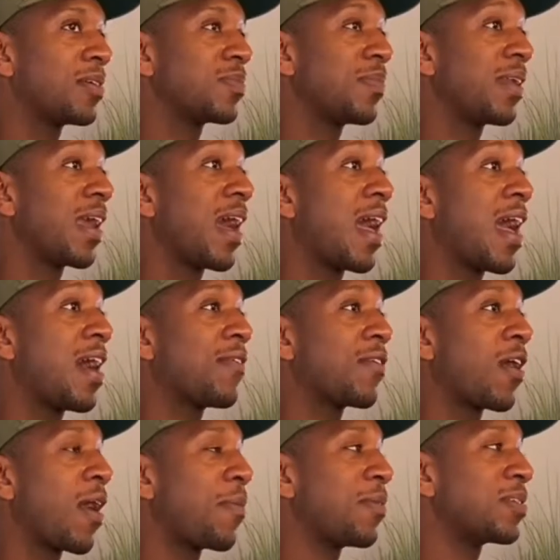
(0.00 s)
money I have or
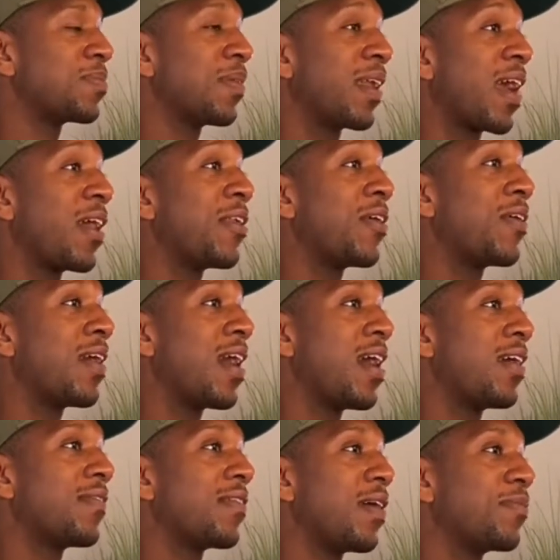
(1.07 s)
how much money I don't
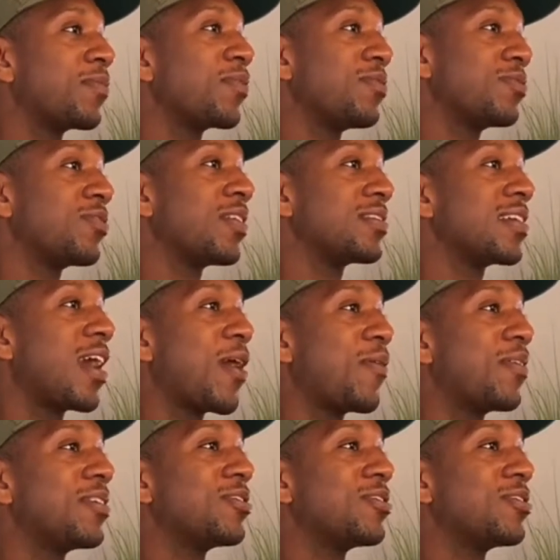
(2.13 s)
have. I'm going to dress how I want to dress.